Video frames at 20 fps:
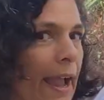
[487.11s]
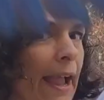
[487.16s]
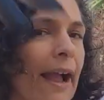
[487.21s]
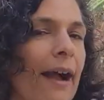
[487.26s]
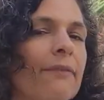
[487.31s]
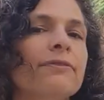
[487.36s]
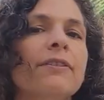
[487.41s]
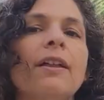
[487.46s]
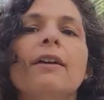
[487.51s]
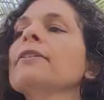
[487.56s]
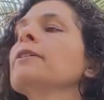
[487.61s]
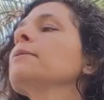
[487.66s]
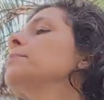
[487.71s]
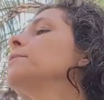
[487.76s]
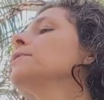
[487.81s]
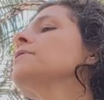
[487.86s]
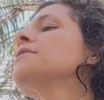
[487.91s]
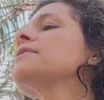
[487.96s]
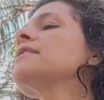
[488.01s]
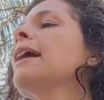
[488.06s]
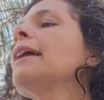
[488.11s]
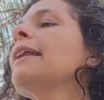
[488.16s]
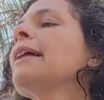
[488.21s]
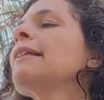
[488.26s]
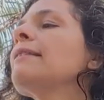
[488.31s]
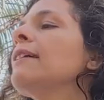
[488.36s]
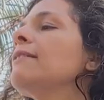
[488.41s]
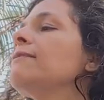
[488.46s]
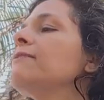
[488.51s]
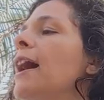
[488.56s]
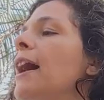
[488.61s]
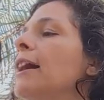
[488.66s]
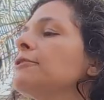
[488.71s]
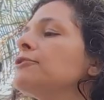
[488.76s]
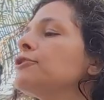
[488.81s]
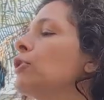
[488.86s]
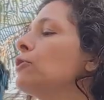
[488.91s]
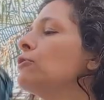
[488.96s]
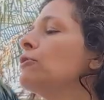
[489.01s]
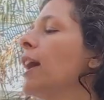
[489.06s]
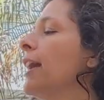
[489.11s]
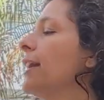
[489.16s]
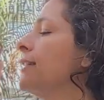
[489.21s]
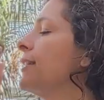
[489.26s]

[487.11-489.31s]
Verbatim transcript: I have loving birds, and I love that, don't I?